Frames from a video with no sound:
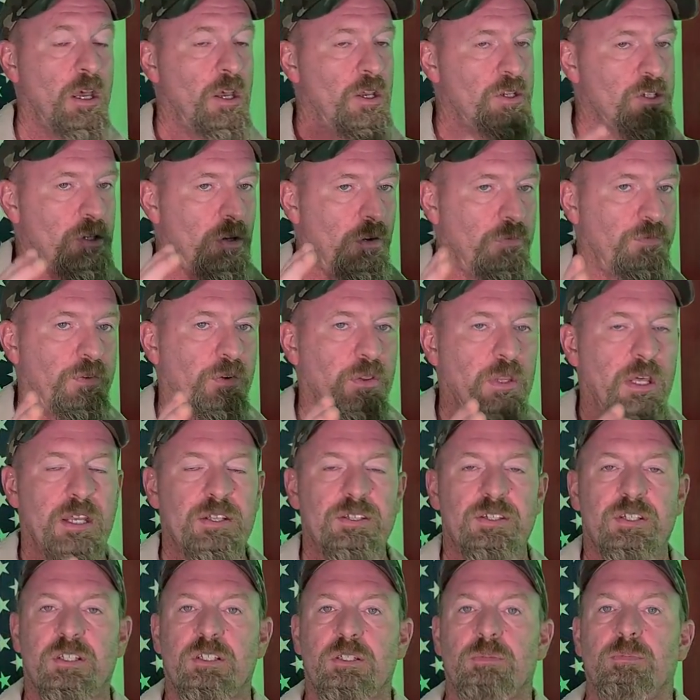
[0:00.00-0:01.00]
so for that
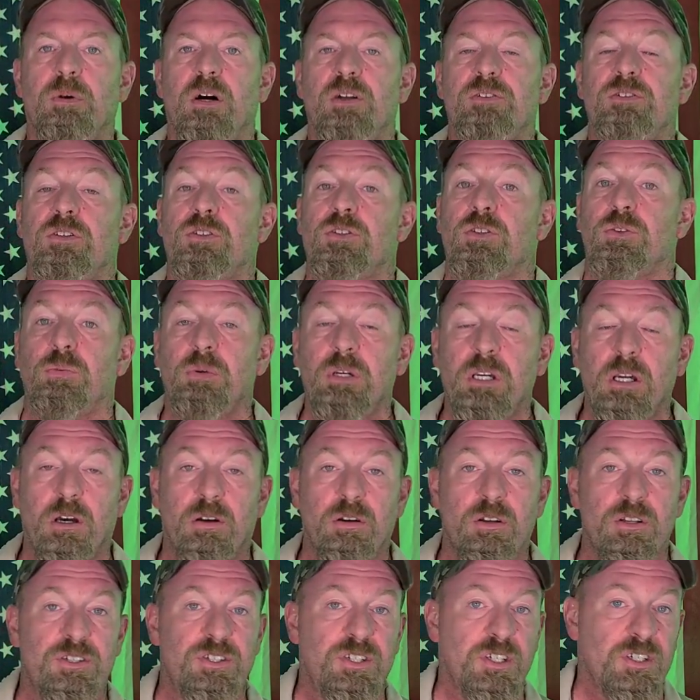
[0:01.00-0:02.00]
six months is
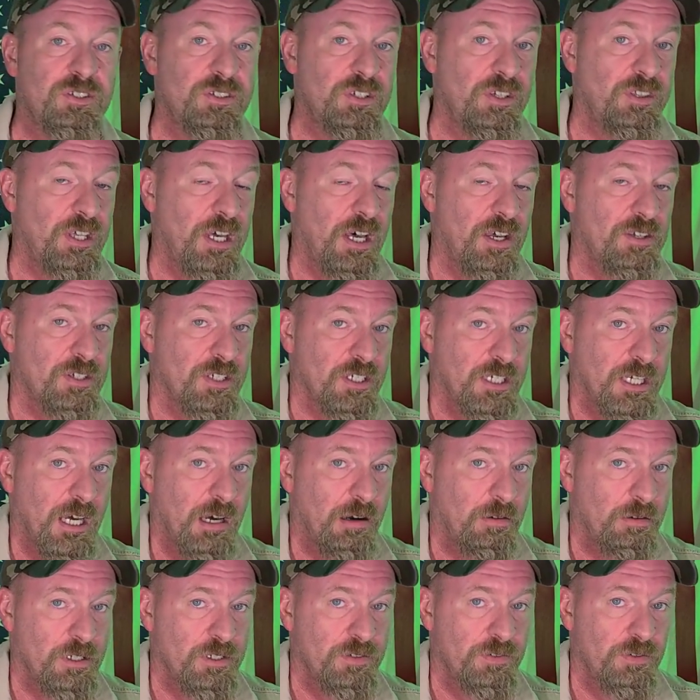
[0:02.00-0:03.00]
360,000
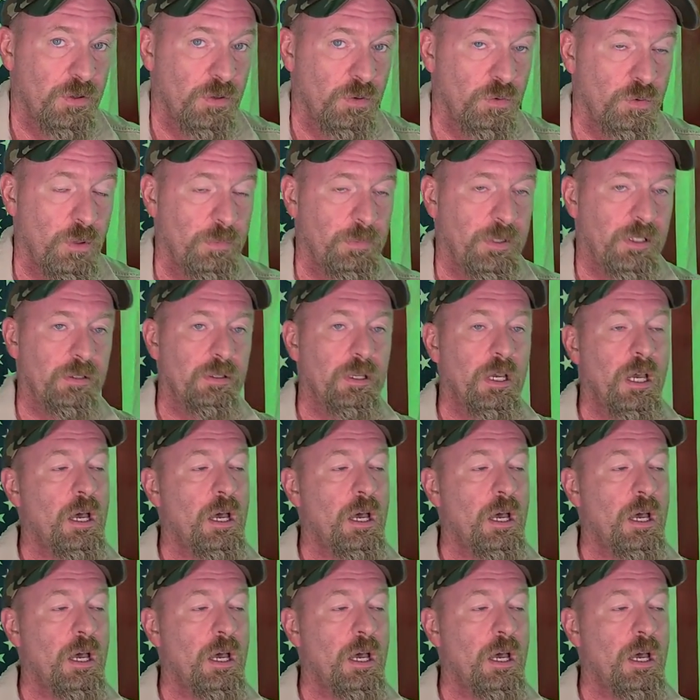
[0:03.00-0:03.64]
calories for a woman.